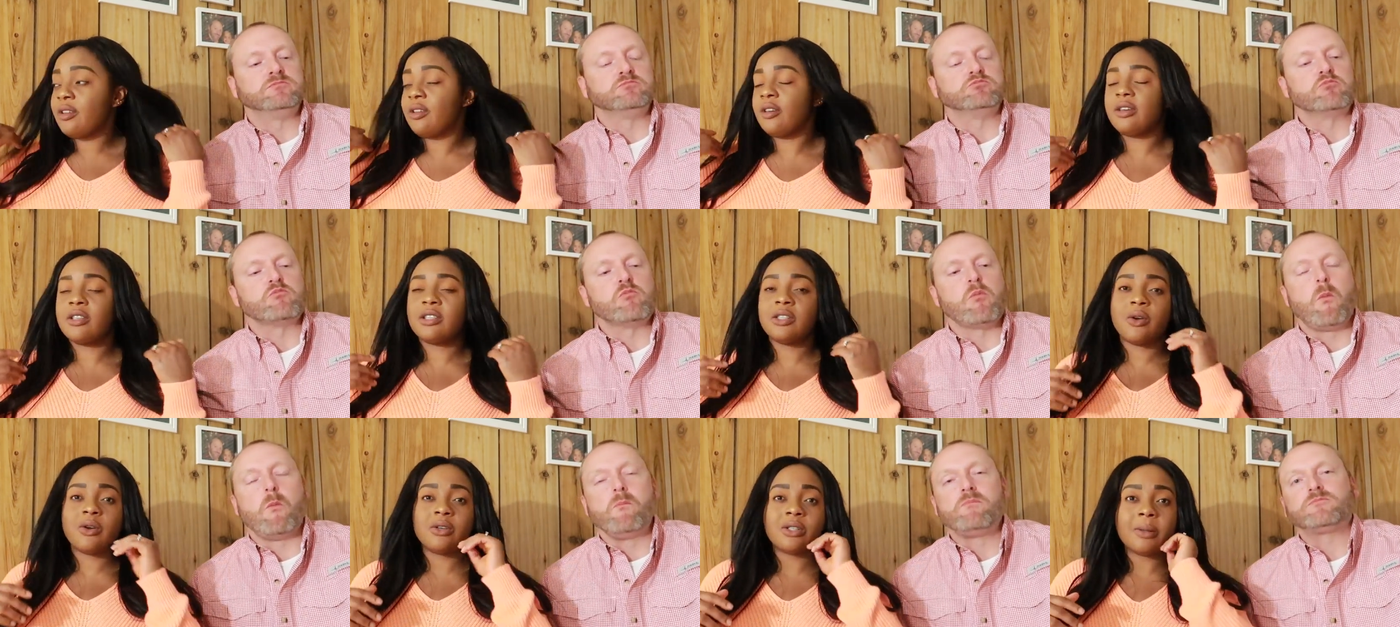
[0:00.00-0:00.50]

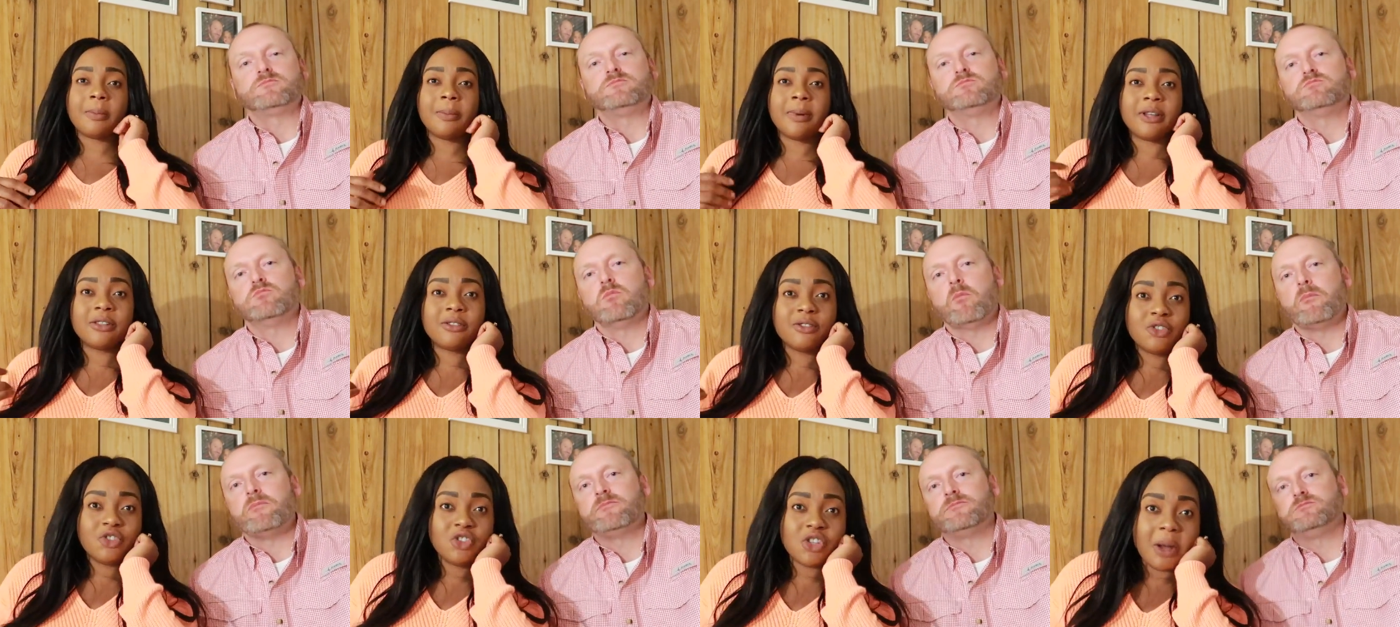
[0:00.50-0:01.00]
Speaker 1: because I was
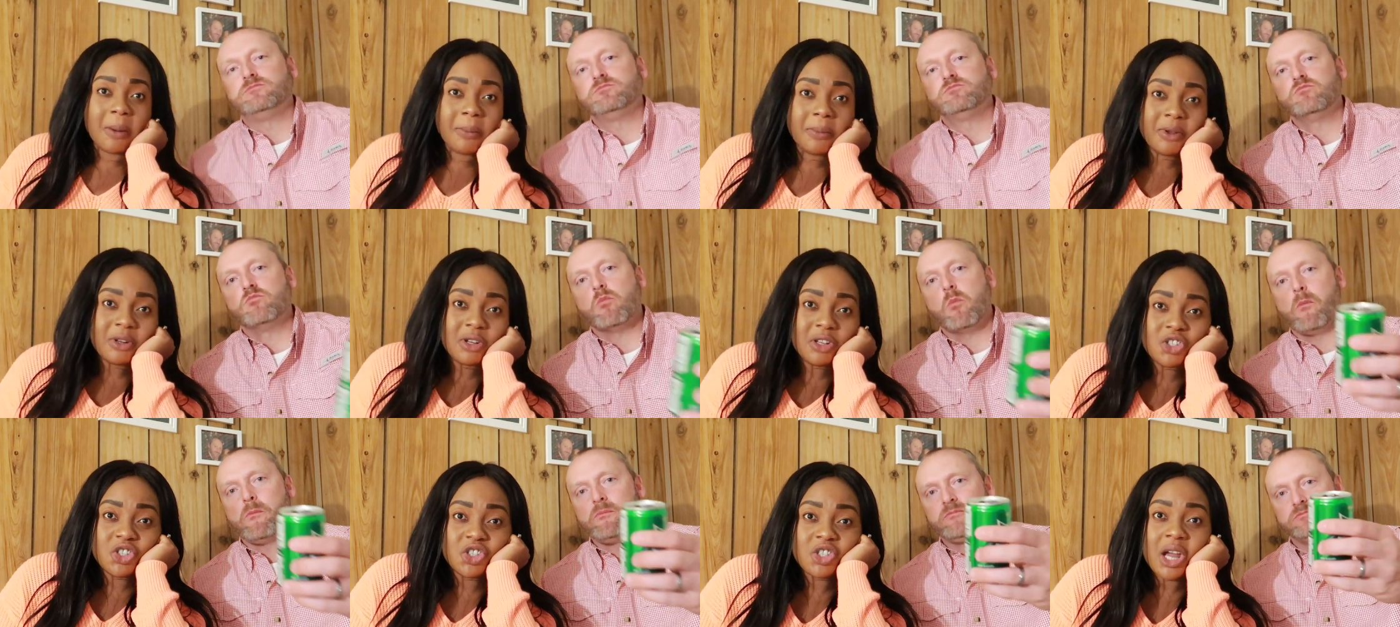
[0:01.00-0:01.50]
about to jump
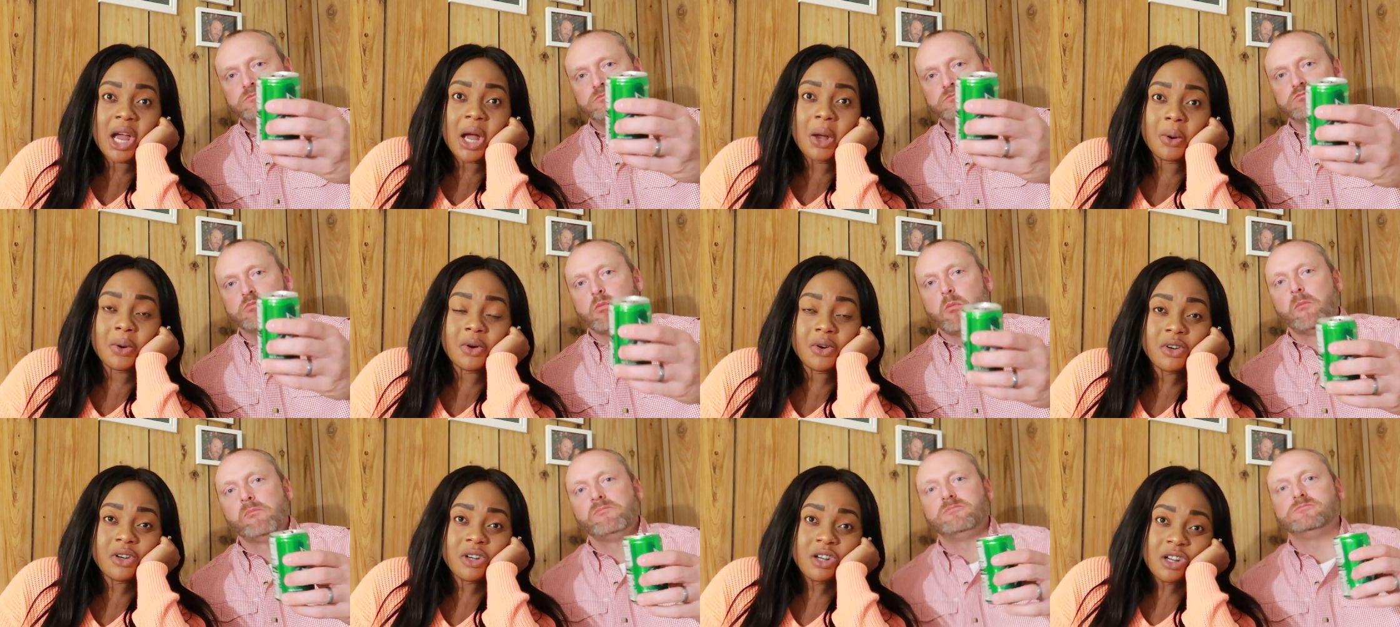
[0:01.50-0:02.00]
in the
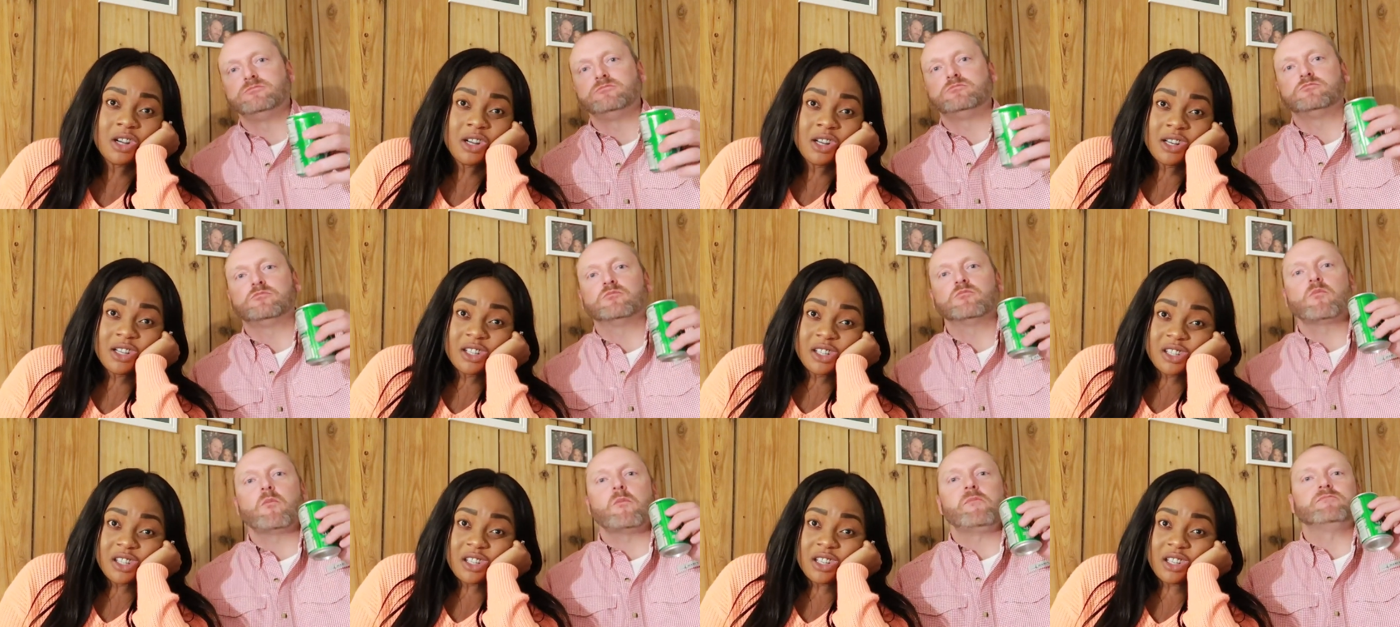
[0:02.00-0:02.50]
shower
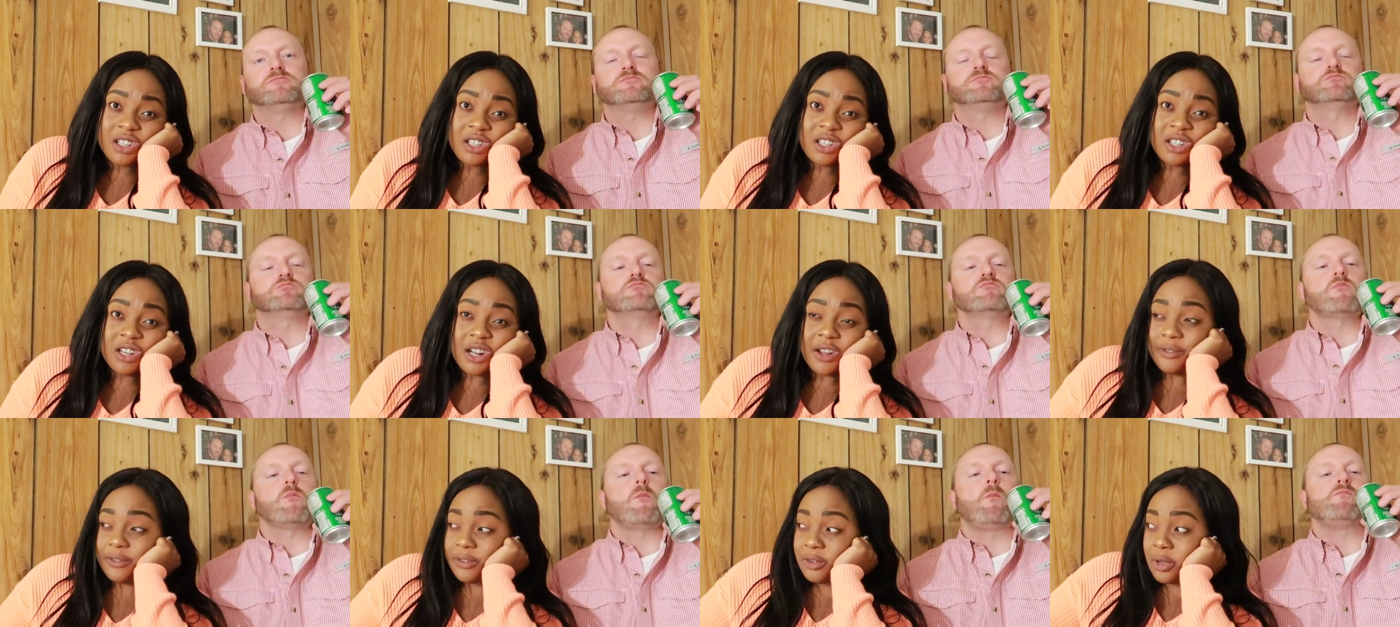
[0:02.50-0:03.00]
mm
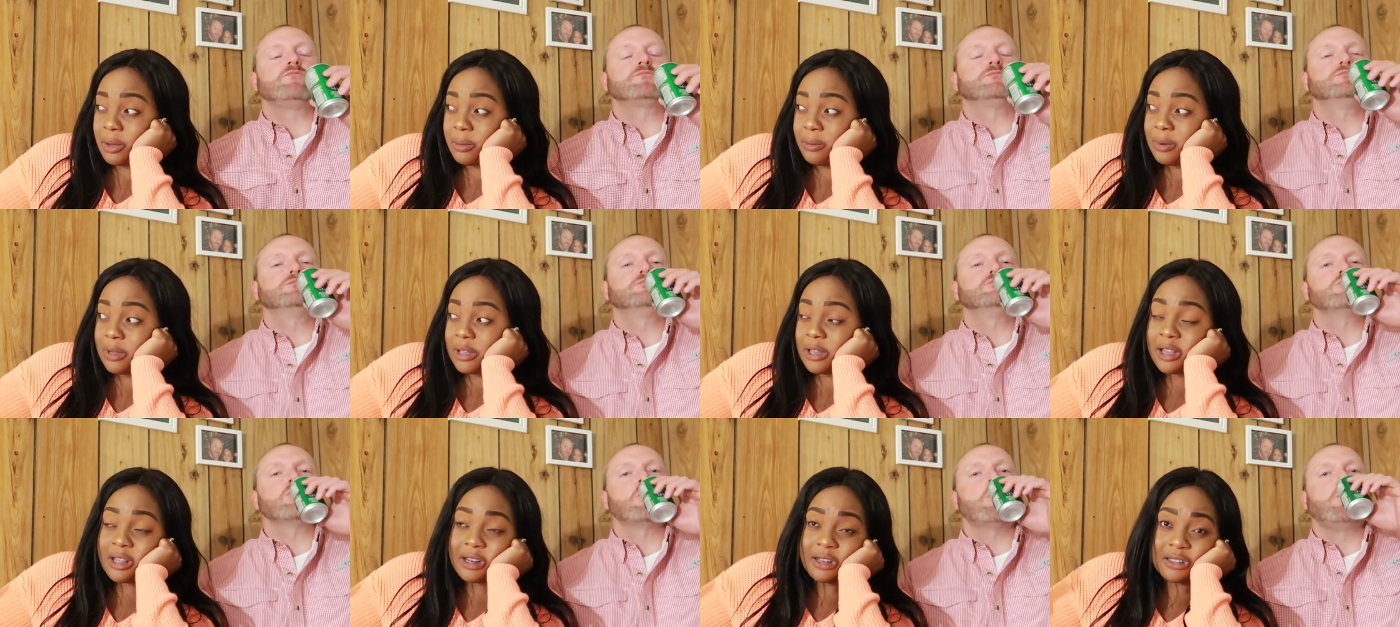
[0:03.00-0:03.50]
and after I
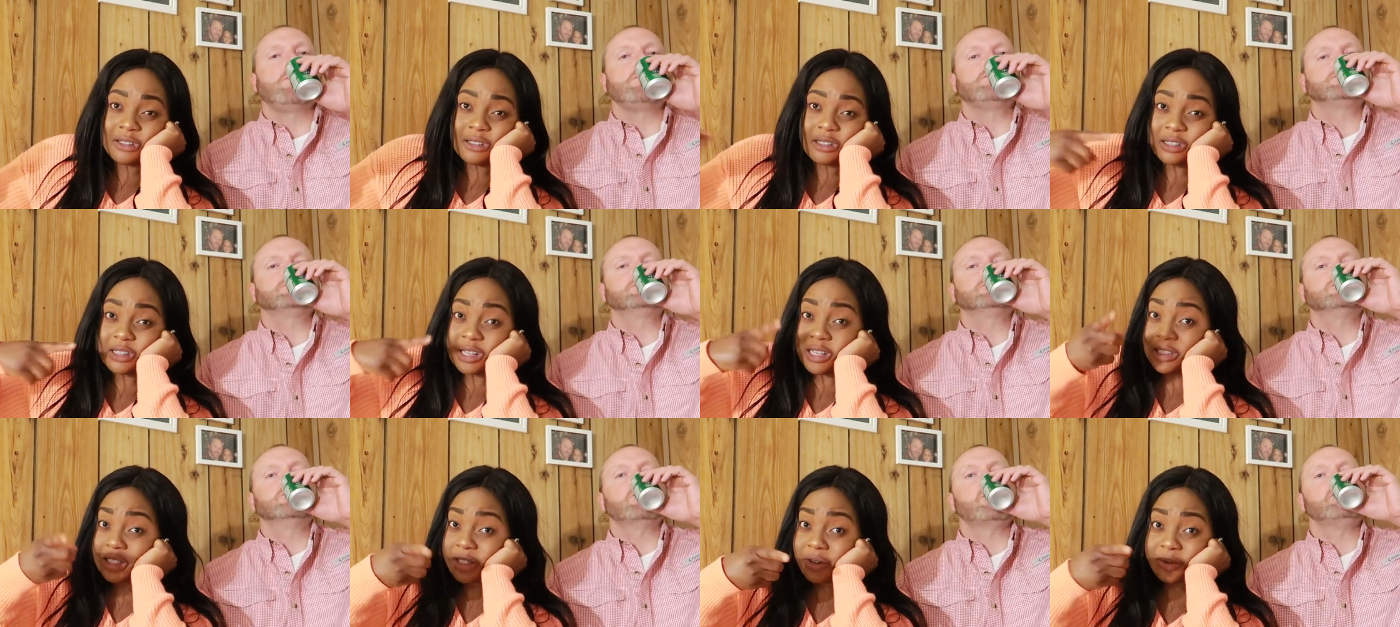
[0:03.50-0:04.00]
break colors,
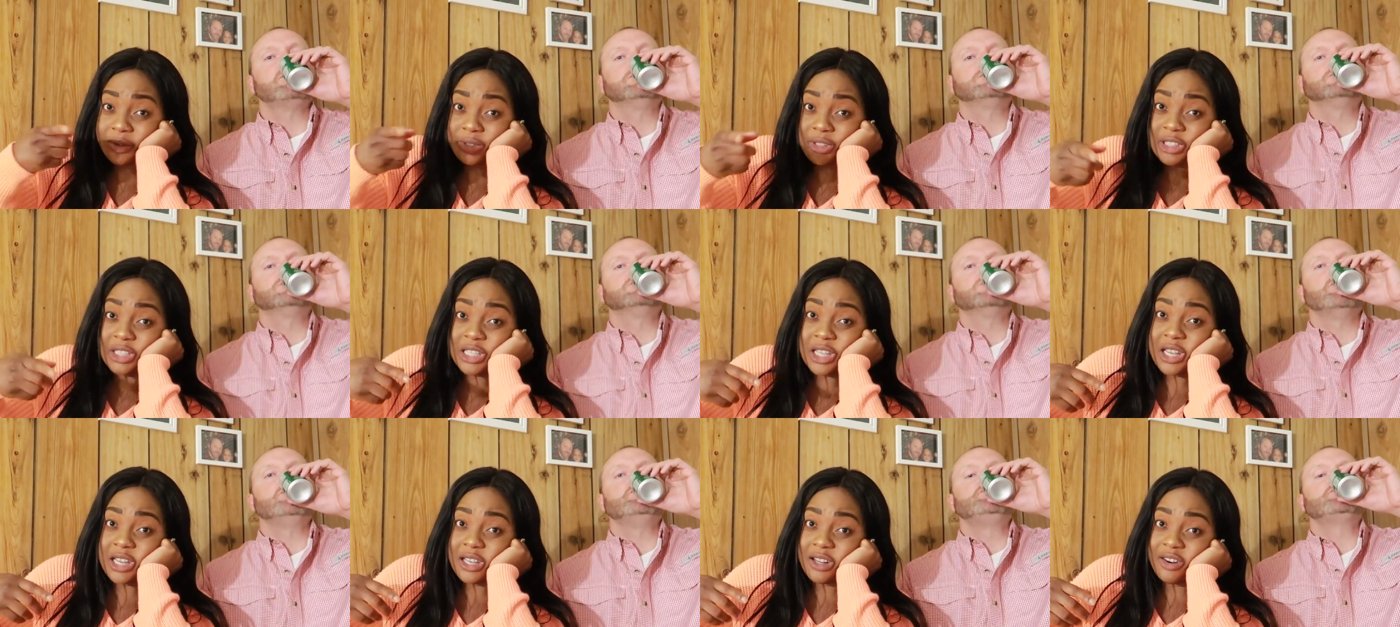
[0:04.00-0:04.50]
that's the
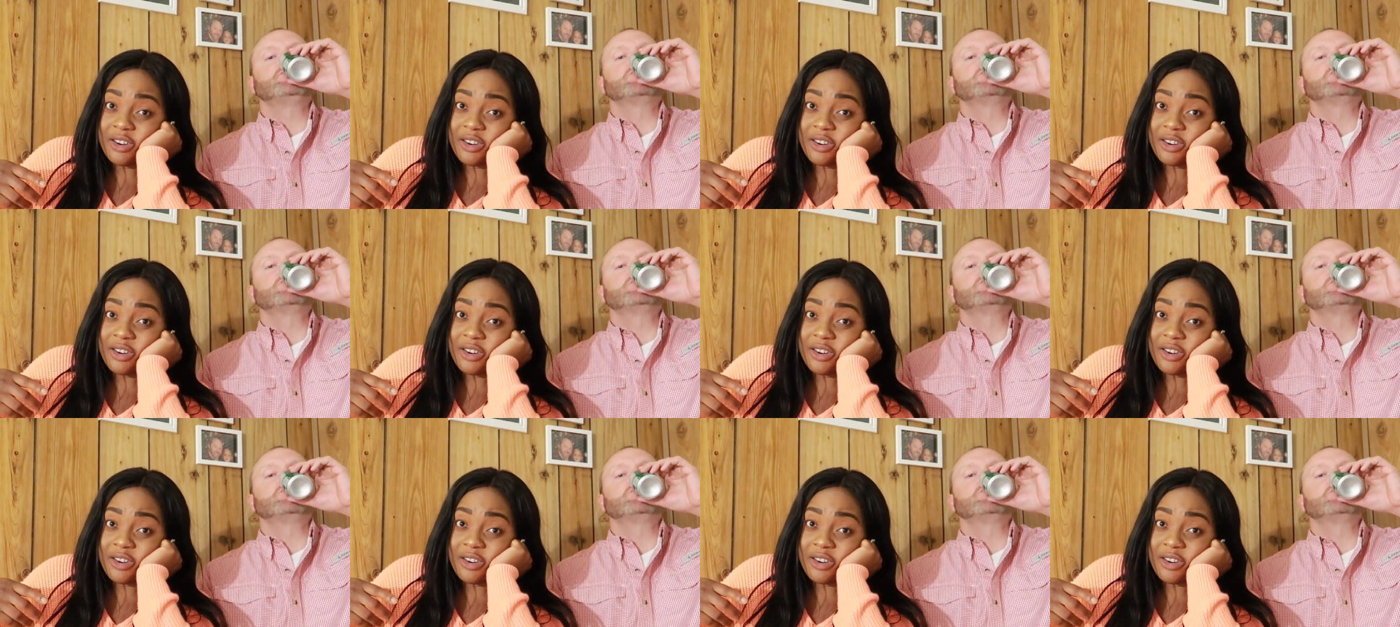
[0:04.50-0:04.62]
routine,